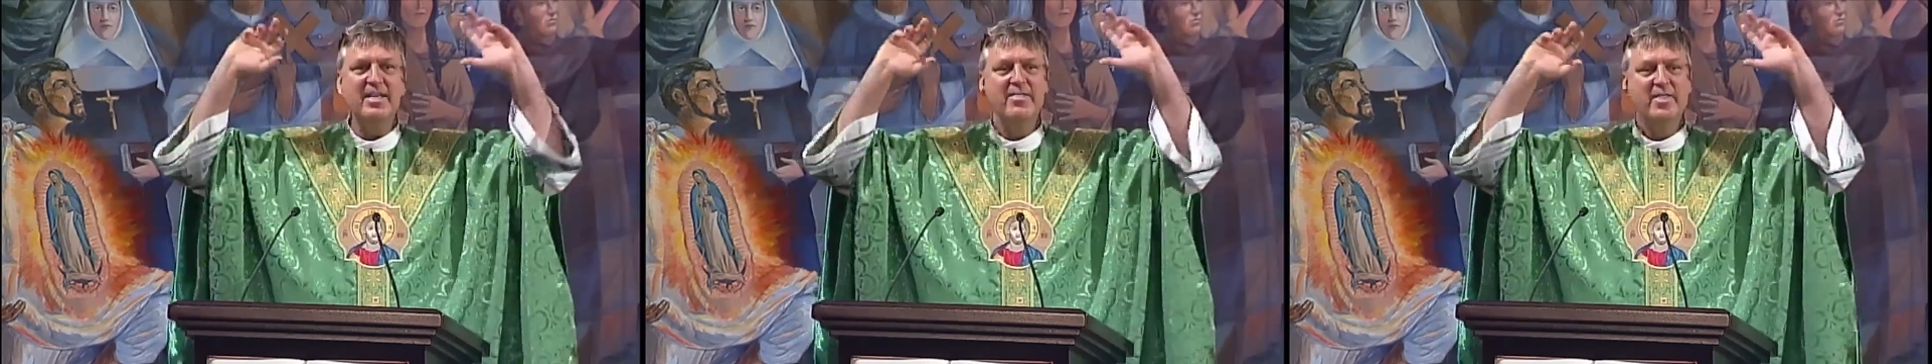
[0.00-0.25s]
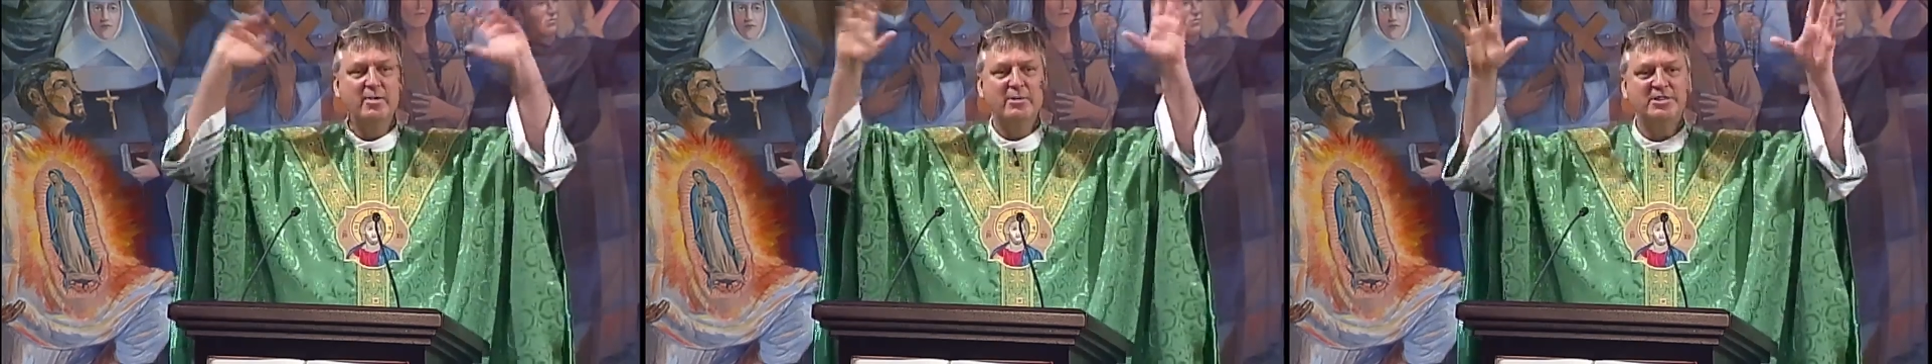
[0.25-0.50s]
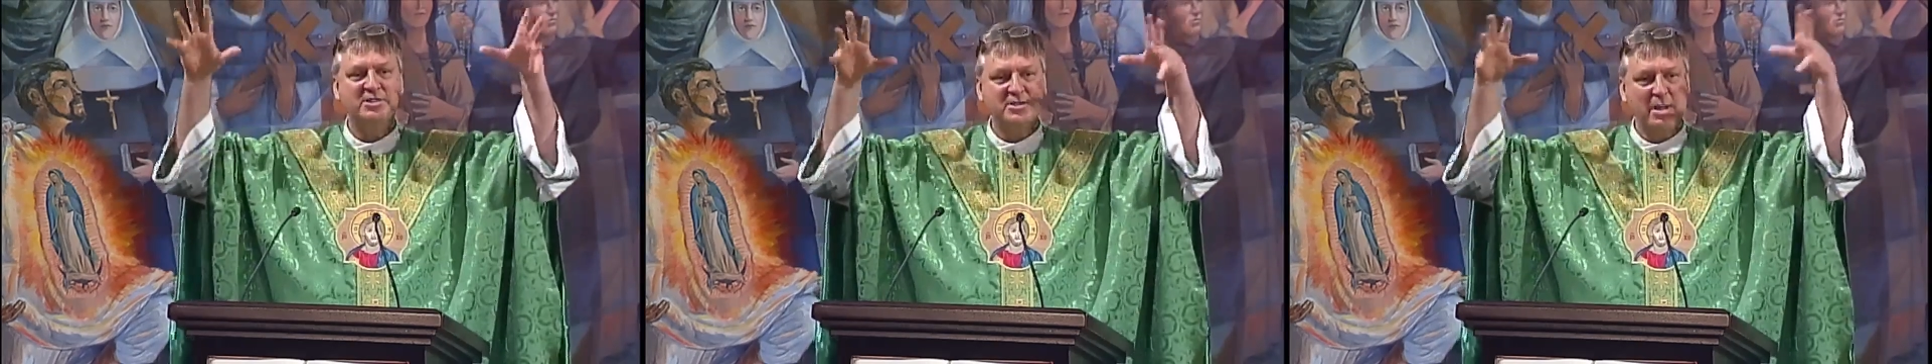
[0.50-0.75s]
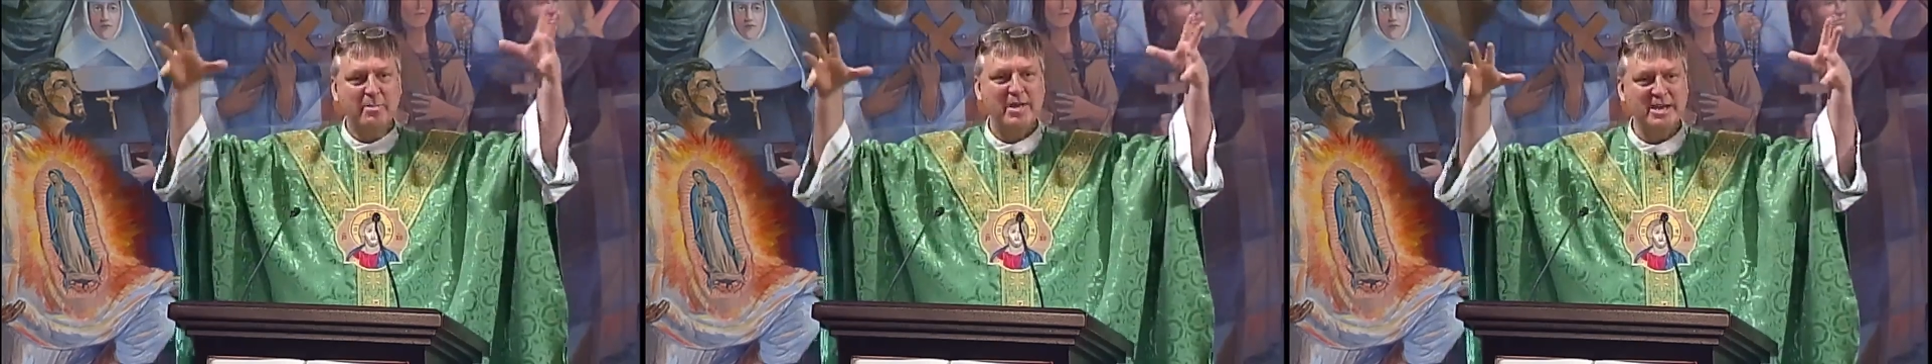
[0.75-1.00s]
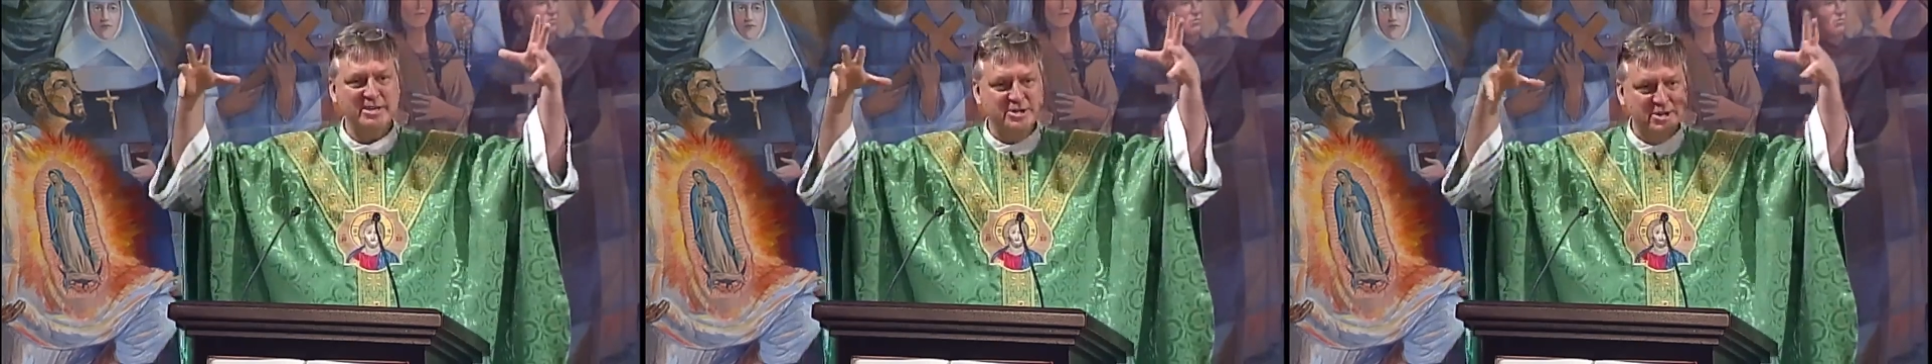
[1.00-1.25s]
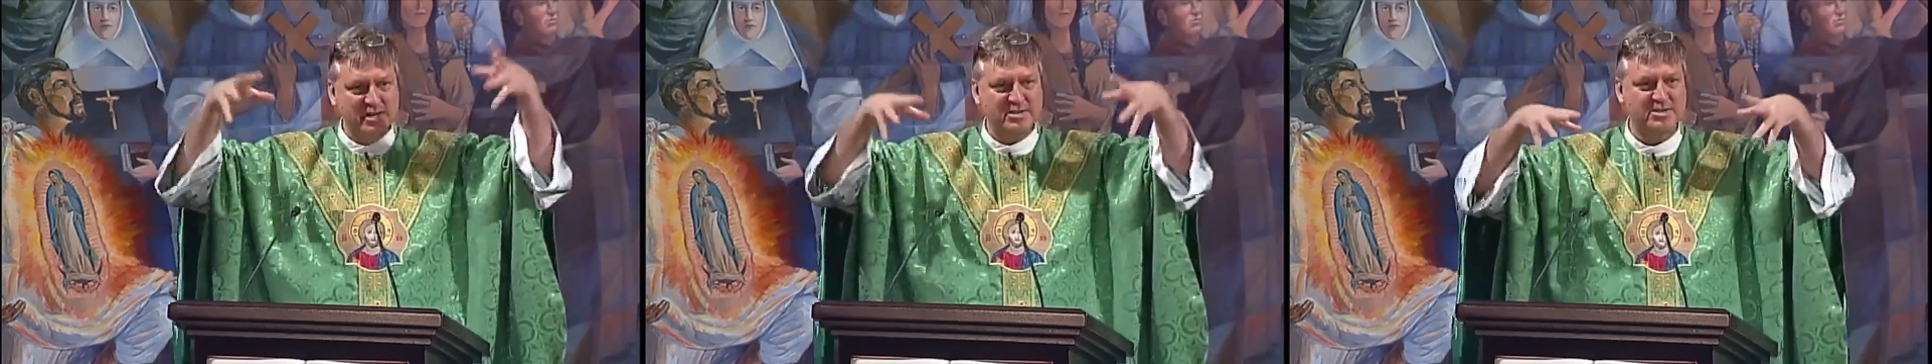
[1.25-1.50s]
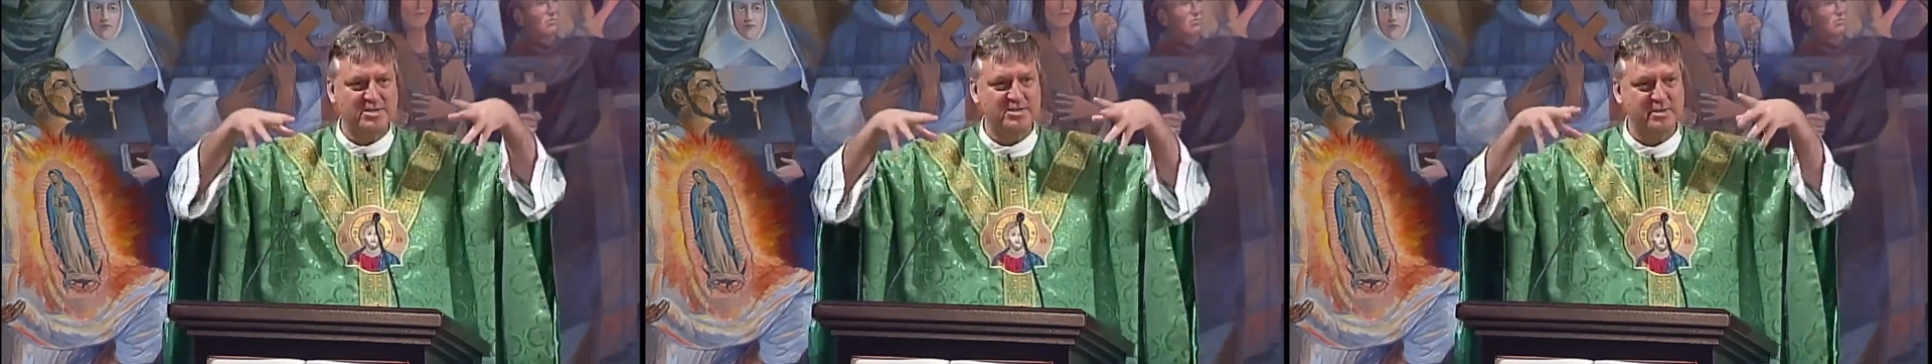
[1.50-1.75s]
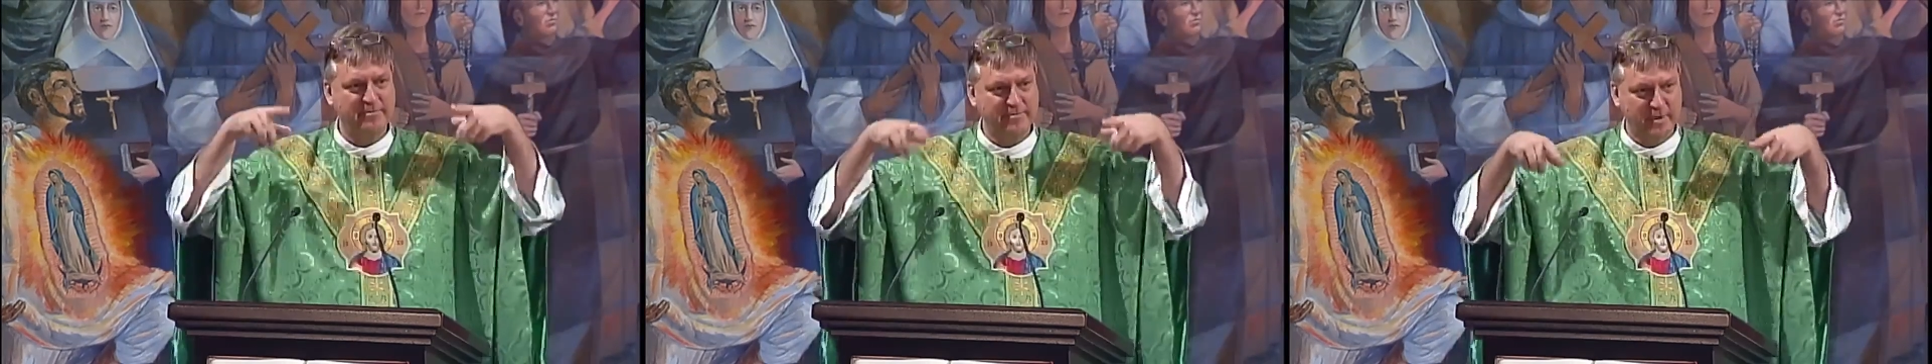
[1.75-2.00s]
there is some injustice
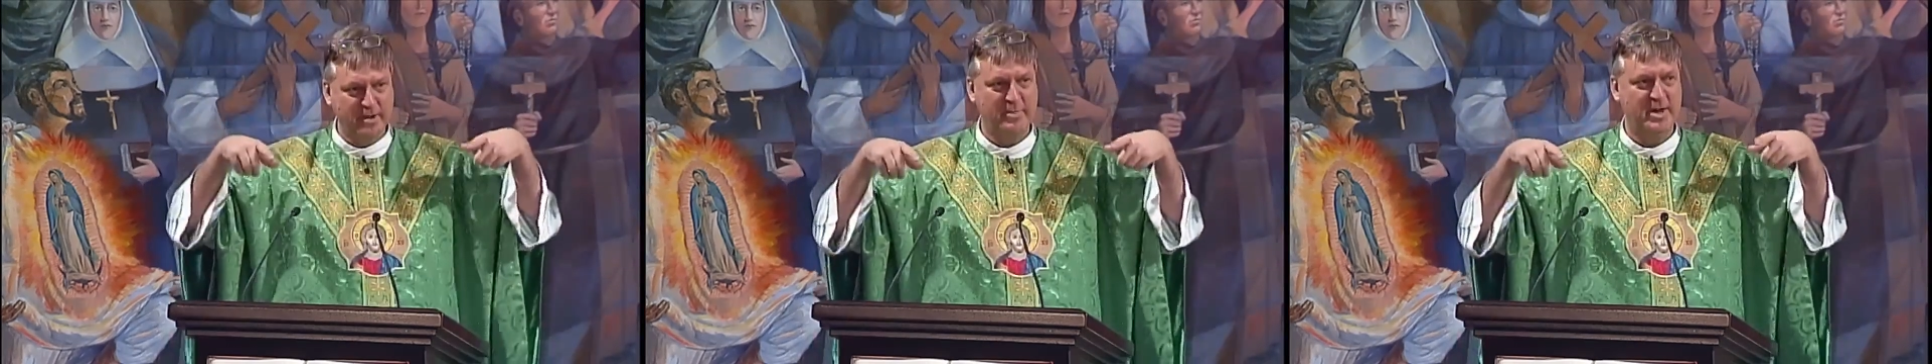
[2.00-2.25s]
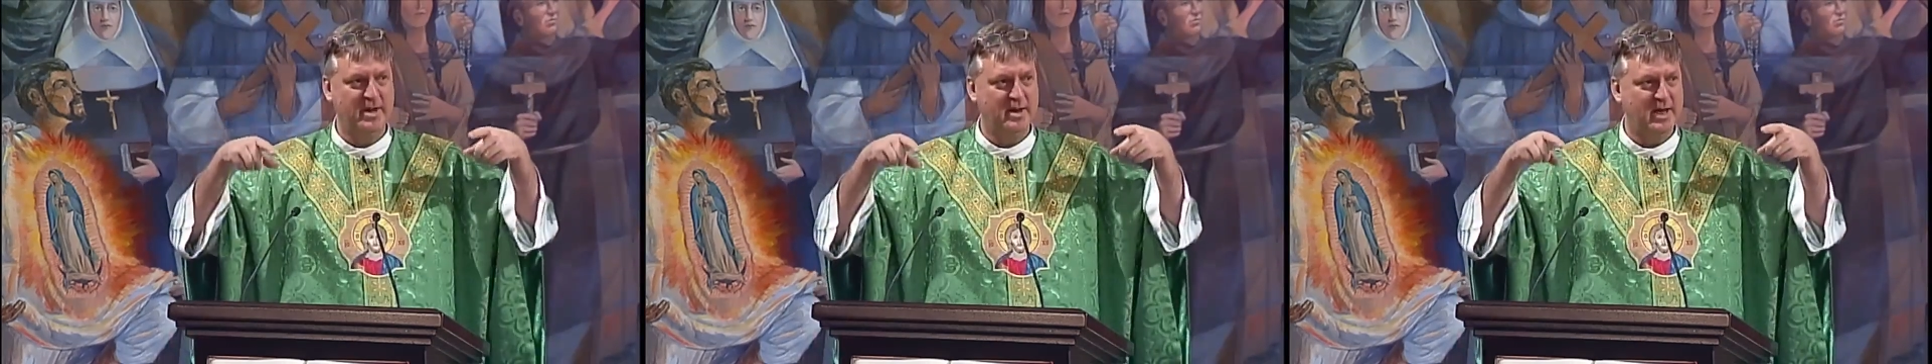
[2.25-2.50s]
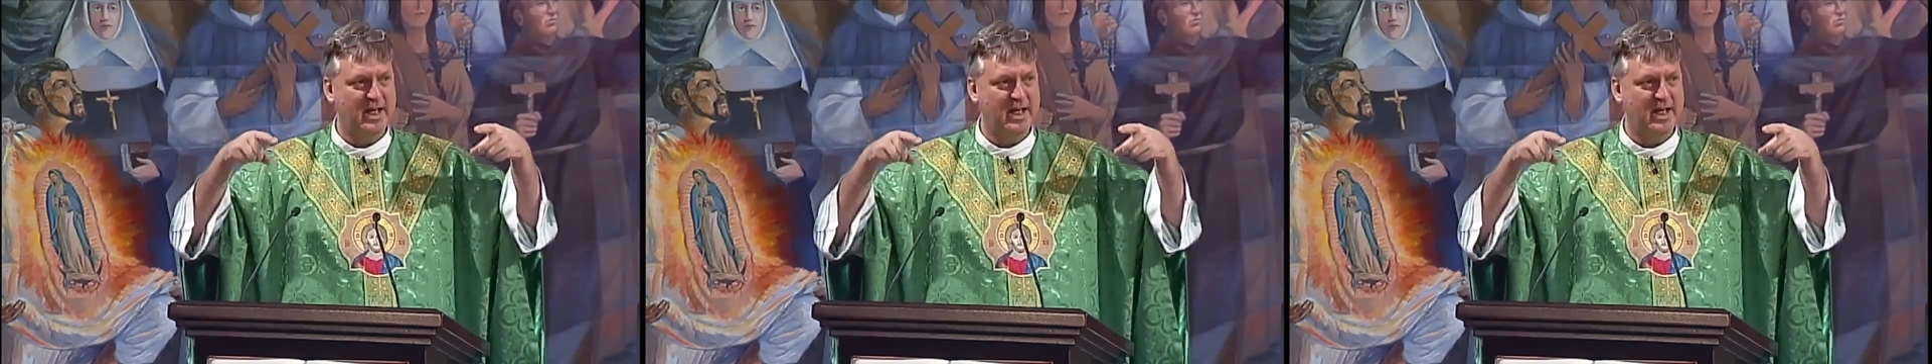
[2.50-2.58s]
in front of me